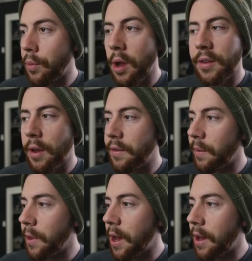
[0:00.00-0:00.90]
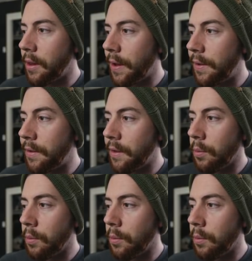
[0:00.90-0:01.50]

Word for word: Brought down some of the highlights,